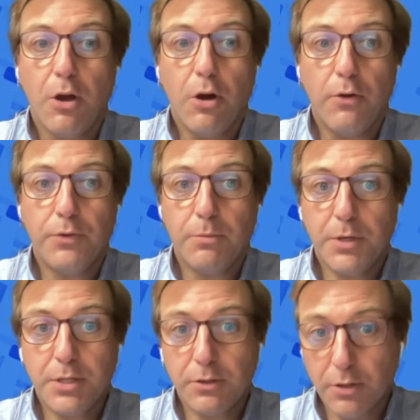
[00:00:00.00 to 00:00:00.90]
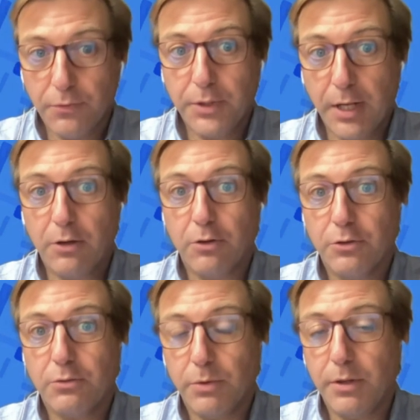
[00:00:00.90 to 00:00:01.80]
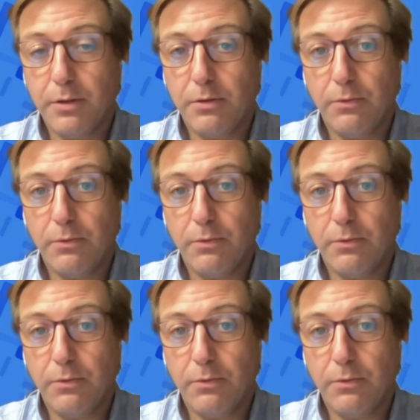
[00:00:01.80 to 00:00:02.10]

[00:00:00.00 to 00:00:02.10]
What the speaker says: of the business of telcos with